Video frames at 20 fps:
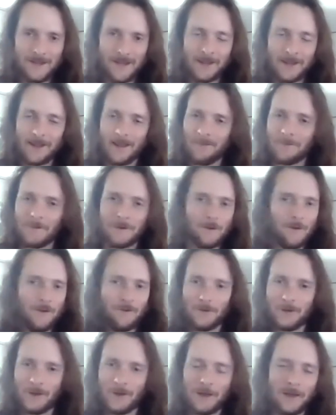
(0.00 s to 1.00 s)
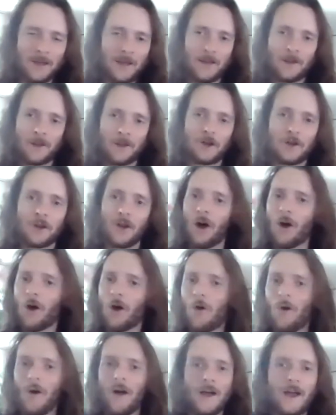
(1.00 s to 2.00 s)

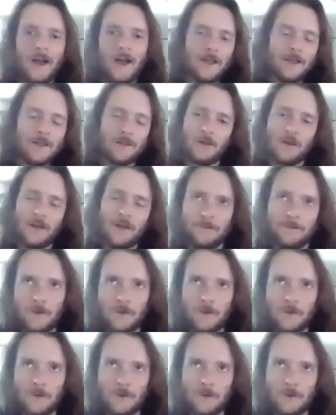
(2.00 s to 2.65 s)
If